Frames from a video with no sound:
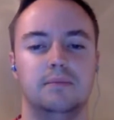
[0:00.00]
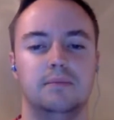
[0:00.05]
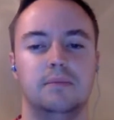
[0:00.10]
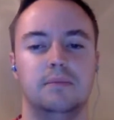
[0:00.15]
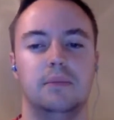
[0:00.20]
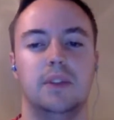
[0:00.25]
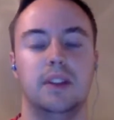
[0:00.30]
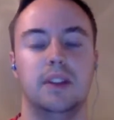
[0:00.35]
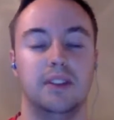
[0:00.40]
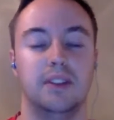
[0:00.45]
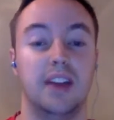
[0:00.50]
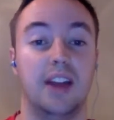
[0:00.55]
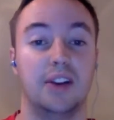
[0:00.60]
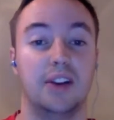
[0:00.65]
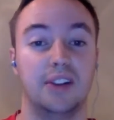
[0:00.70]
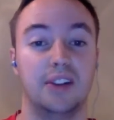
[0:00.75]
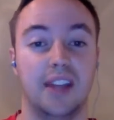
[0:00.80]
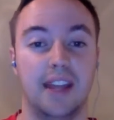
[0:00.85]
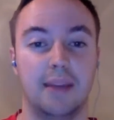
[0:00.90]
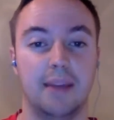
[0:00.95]
The
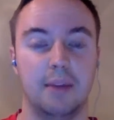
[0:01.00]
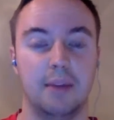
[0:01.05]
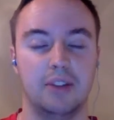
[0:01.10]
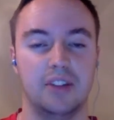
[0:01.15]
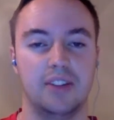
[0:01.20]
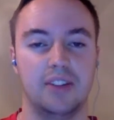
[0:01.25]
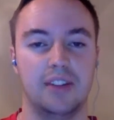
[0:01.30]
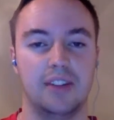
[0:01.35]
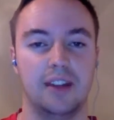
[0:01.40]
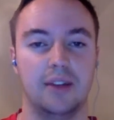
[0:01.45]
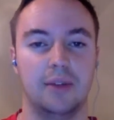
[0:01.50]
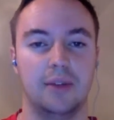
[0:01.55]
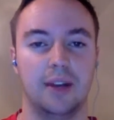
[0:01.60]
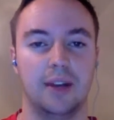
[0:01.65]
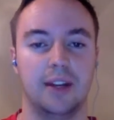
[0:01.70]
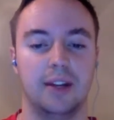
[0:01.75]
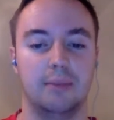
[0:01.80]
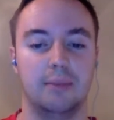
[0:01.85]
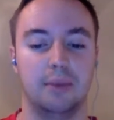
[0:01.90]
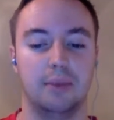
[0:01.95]
entire game, I should say, on
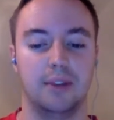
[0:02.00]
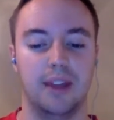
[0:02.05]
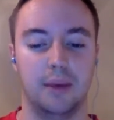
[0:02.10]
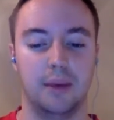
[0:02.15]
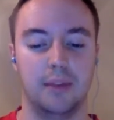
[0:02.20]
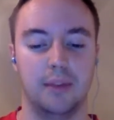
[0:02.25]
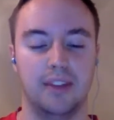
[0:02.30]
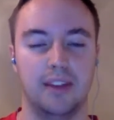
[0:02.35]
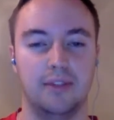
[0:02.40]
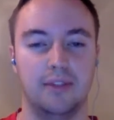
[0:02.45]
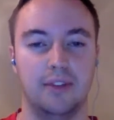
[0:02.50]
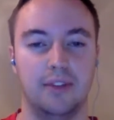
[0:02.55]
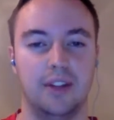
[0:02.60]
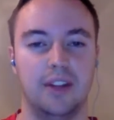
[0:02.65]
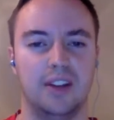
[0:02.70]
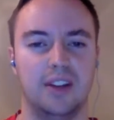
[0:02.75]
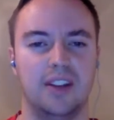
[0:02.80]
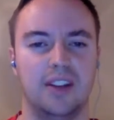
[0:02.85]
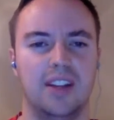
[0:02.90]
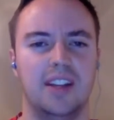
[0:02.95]
Reyna, but that was
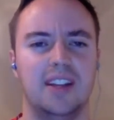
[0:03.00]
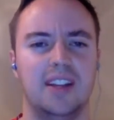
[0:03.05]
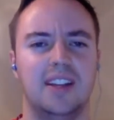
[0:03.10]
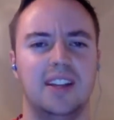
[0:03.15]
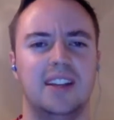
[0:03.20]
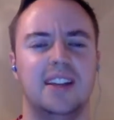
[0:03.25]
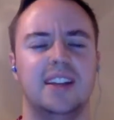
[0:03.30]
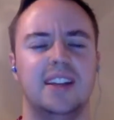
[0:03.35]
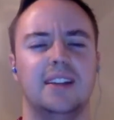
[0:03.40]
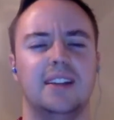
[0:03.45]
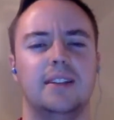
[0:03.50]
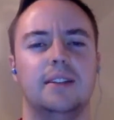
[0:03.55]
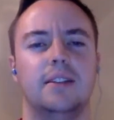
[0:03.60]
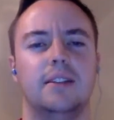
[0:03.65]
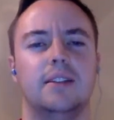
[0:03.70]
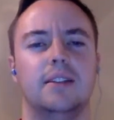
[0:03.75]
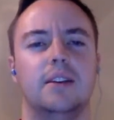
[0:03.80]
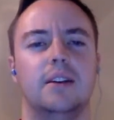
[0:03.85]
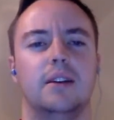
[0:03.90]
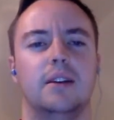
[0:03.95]
definitely
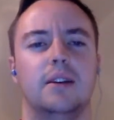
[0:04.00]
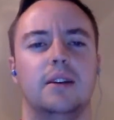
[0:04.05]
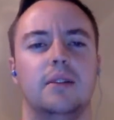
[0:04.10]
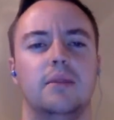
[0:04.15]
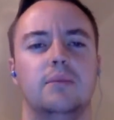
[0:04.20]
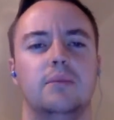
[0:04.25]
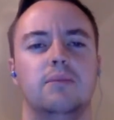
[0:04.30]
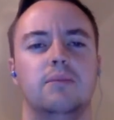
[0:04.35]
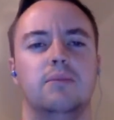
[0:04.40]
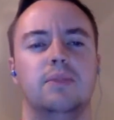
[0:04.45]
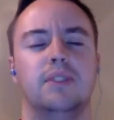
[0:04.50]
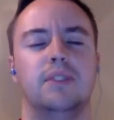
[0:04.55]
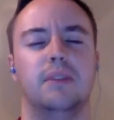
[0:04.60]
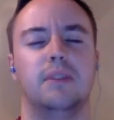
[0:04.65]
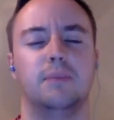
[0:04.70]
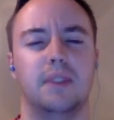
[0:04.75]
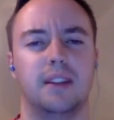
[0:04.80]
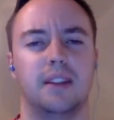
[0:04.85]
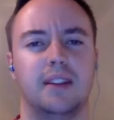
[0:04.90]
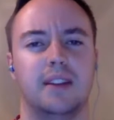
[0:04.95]
something
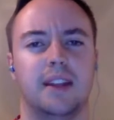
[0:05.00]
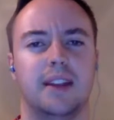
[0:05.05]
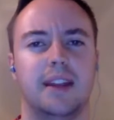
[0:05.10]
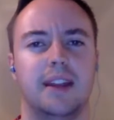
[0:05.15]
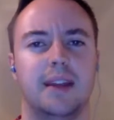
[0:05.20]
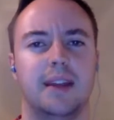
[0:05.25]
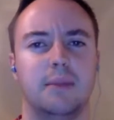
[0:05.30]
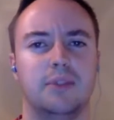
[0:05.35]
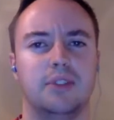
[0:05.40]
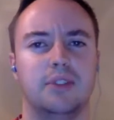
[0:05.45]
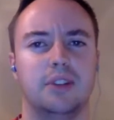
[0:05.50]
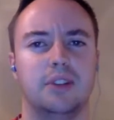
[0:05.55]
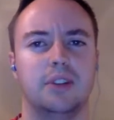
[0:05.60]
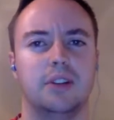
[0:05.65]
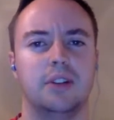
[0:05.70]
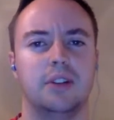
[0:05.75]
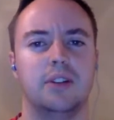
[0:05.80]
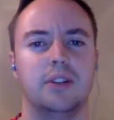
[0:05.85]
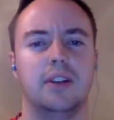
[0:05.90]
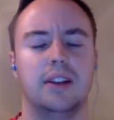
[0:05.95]

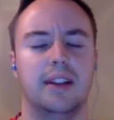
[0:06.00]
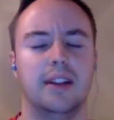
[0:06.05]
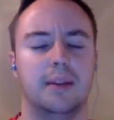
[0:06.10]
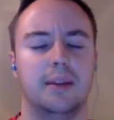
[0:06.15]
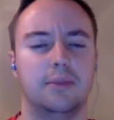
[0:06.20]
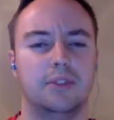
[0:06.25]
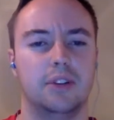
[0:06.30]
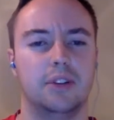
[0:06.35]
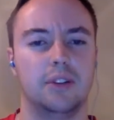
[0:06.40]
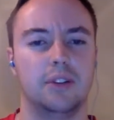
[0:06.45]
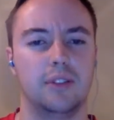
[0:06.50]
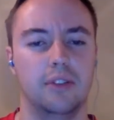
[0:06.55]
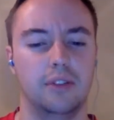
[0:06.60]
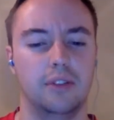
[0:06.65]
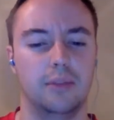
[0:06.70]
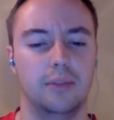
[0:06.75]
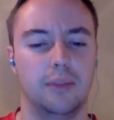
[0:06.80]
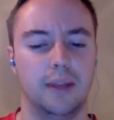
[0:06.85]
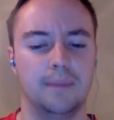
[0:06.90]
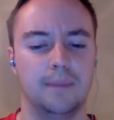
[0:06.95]

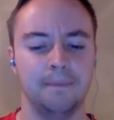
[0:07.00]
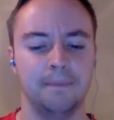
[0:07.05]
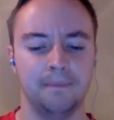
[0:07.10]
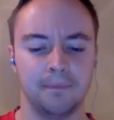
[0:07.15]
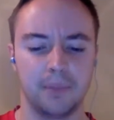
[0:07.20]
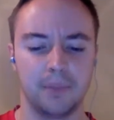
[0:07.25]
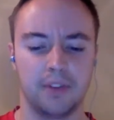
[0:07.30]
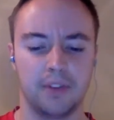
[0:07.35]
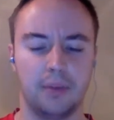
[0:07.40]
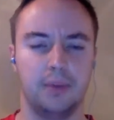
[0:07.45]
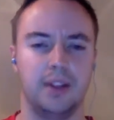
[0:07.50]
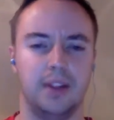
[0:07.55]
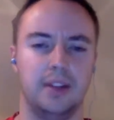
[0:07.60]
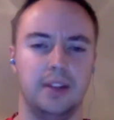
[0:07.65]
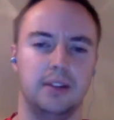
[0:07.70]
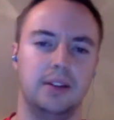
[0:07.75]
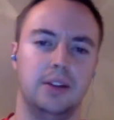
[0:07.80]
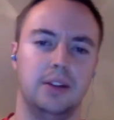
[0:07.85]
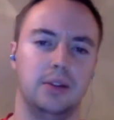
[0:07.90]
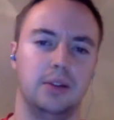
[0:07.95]
that someone
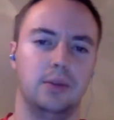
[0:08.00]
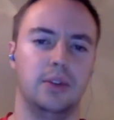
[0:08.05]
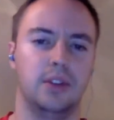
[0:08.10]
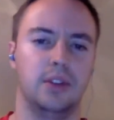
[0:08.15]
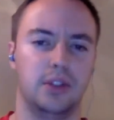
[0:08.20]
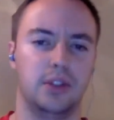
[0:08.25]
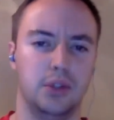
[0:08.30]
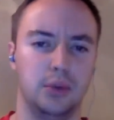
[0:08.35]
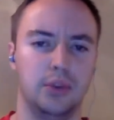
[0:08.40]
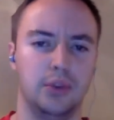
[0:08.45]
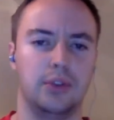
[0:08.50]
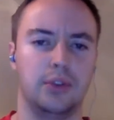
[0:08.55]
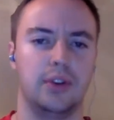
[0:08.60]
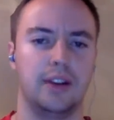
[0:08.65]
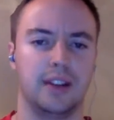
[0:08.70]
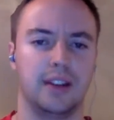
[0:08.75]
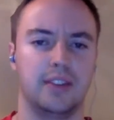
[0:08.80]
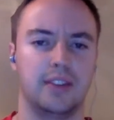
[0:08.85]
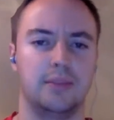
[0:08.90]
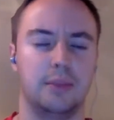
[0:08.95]
that, you know, with a youth or
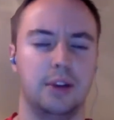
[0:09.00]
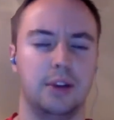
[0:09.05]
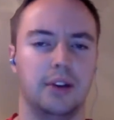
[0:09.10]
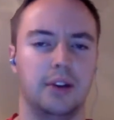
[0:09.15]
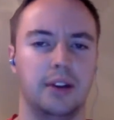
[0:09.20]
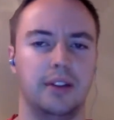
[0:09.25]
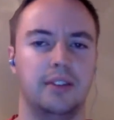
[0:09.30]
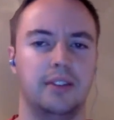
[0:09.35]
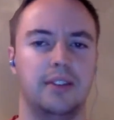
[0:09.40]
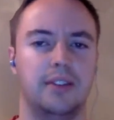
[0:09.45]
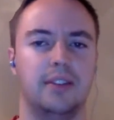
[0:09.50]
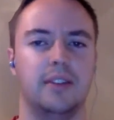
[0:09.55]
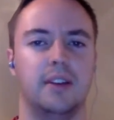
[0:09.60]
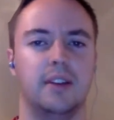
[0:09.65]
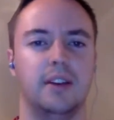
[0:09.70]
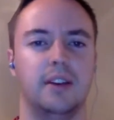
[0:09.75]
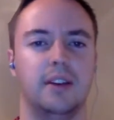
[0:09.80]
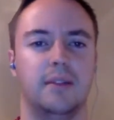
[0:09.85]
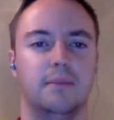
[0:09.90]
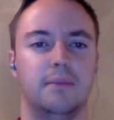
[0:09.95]
inexperience
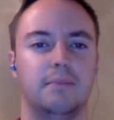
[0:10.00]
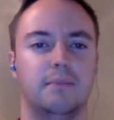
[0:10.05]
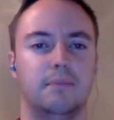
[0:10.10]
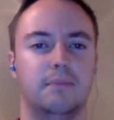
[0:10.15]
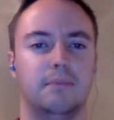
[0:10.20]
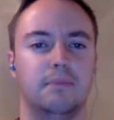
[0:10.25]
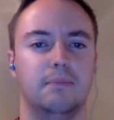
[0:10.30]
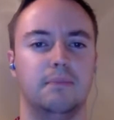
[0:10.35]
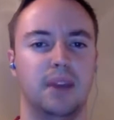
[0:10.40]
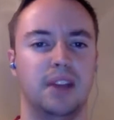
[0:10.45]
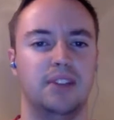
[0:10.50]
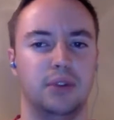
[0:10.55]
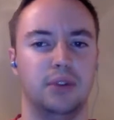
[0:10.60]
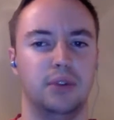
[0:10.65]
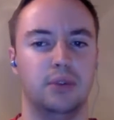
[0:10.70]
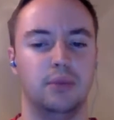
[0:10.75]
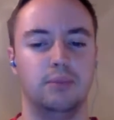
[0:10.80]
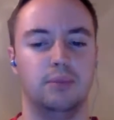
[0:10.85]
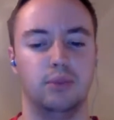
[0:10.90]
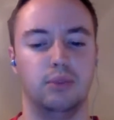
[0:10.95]
might
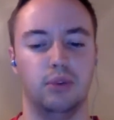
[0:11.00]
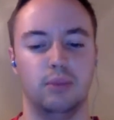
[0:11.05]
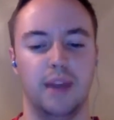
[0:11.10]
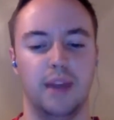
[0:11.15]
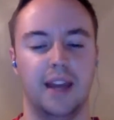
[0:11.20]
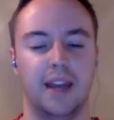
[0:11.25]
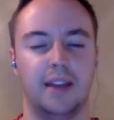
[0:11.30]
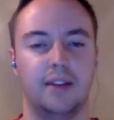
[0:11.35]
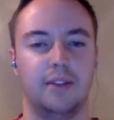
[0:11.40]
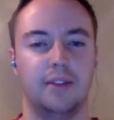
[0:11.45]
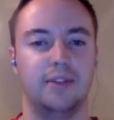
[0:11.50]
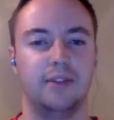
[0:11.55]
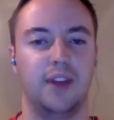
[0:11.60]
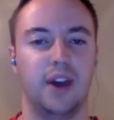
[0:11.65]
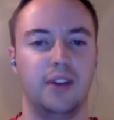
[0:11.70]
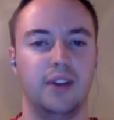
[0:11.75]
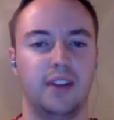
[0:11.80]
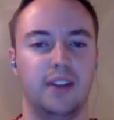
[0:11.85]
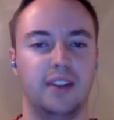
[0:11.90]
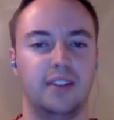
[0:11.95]
do, pull back in a
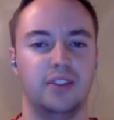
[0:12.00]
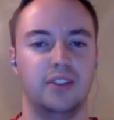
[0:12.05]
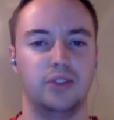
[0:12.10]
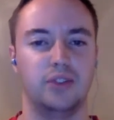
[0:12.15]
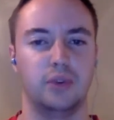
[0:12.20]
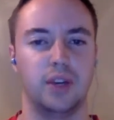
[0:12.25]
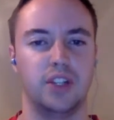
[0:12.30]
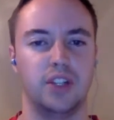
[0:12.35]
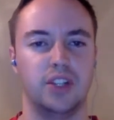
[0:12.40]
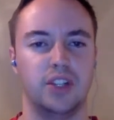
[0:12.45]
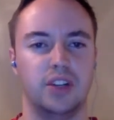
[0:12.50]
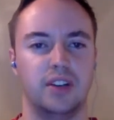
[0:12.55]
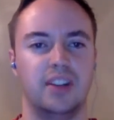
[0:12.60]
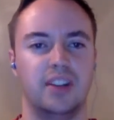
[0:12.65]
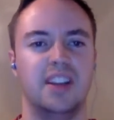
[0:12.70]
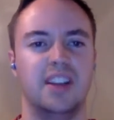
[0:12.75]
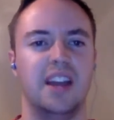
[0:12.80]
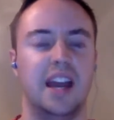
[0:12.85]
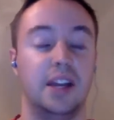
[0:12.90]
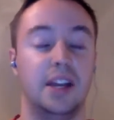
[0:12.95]
foul in that situation.
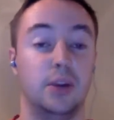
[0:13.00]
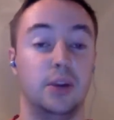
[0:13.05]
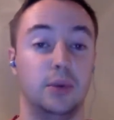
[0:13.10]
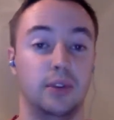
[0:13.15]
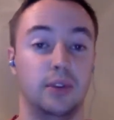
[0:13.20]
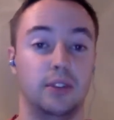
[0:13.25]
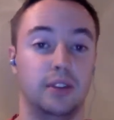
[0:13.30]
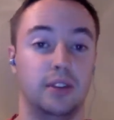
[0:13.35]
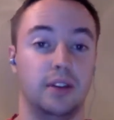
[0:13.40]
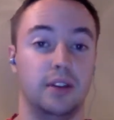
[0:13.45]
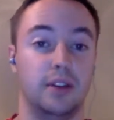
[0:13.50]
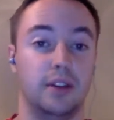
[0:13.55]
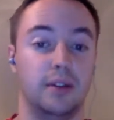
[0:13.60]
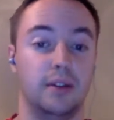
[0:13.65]
I know with, you